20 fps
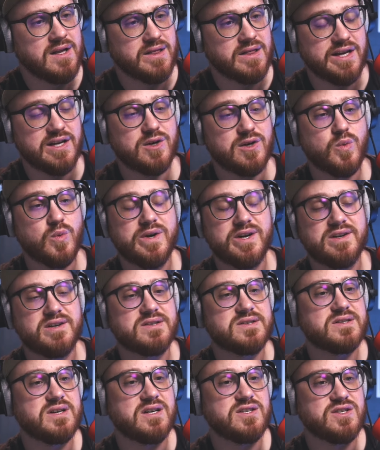Later, when a
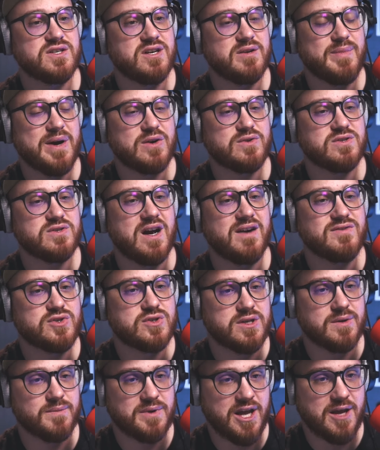discussion about
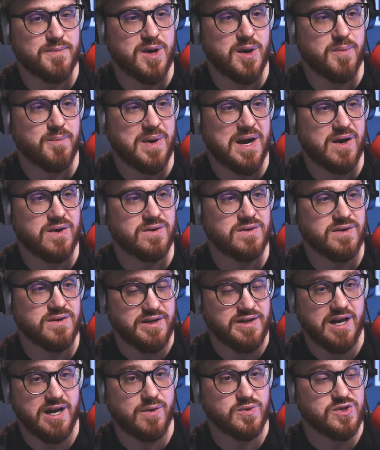JavaScript came up,
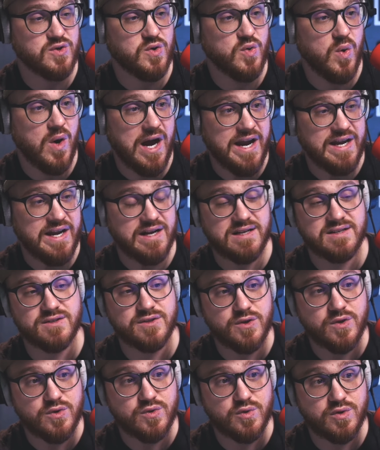and I was quiet
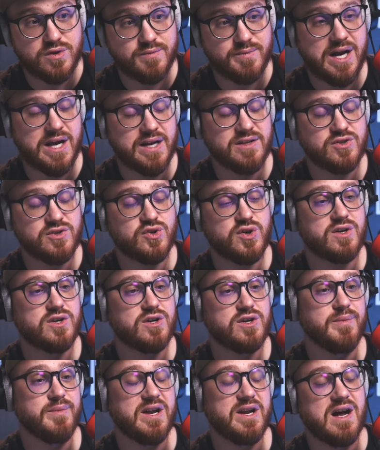as usual, my
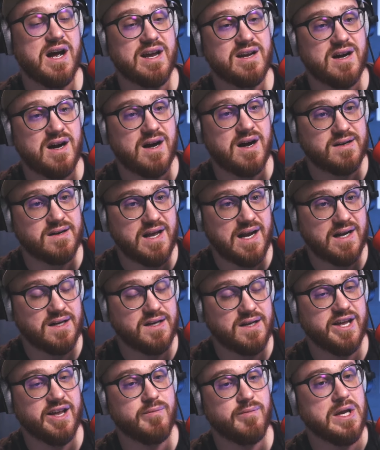instructor made eye contact
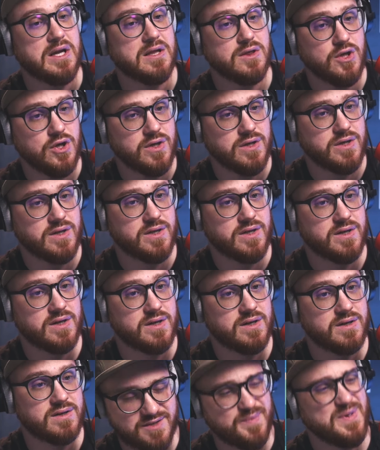and gave me a look.
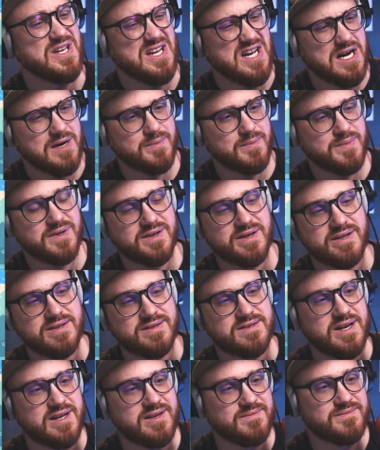Speak up, it
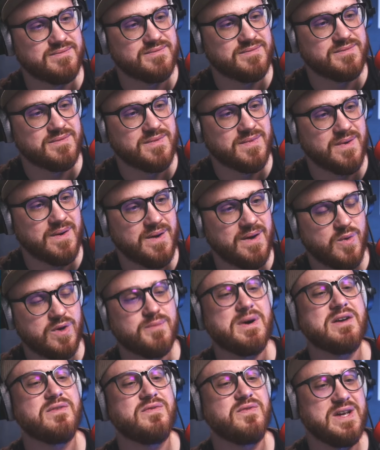said.
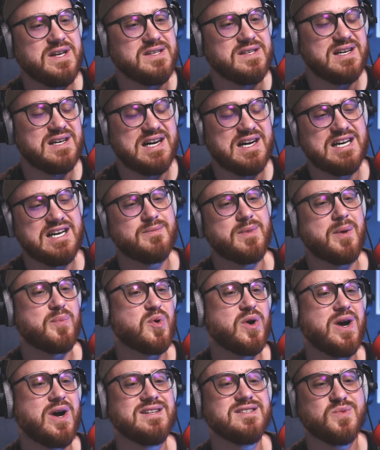With my face hot and my
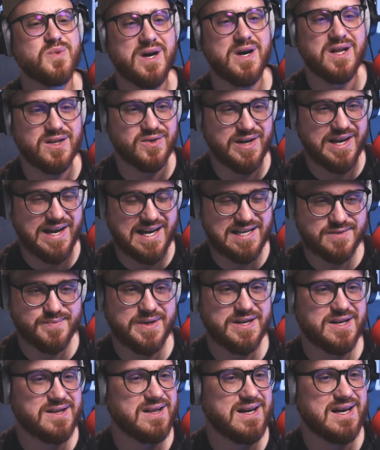pride swallowed, I
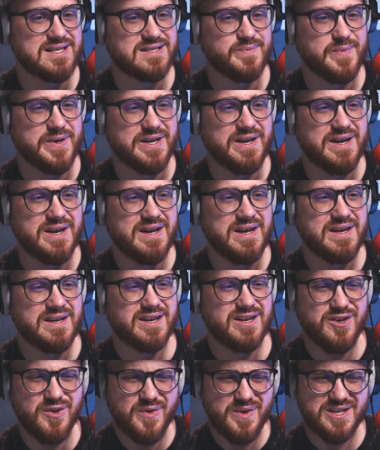asked my classmate,
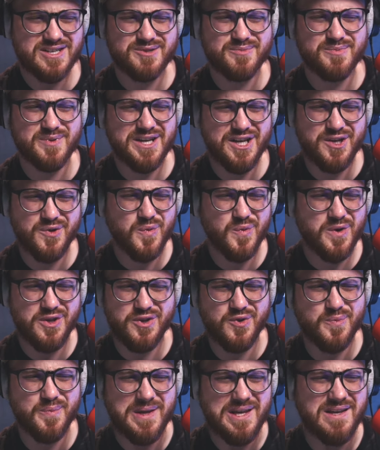Can you explain what
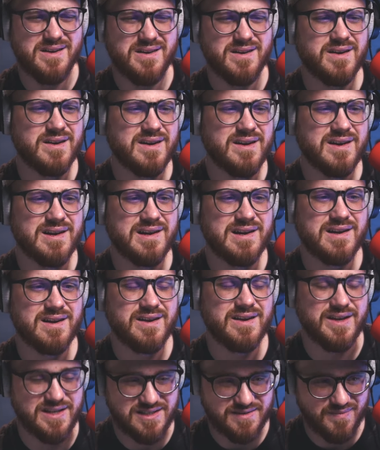you mean?
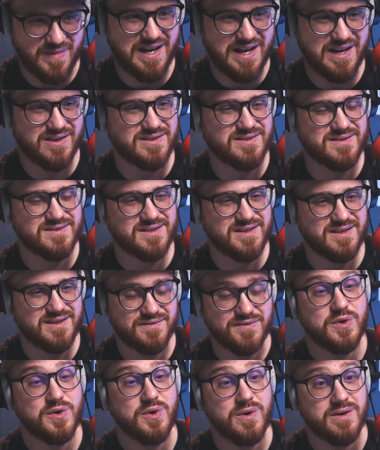He smiled and said,
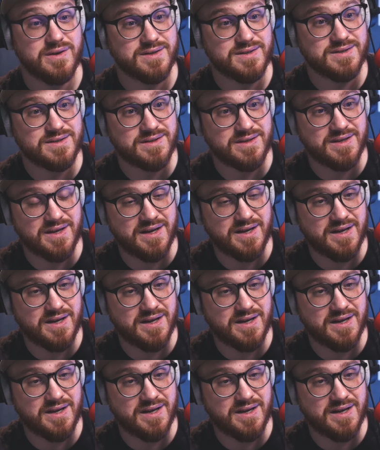Of course.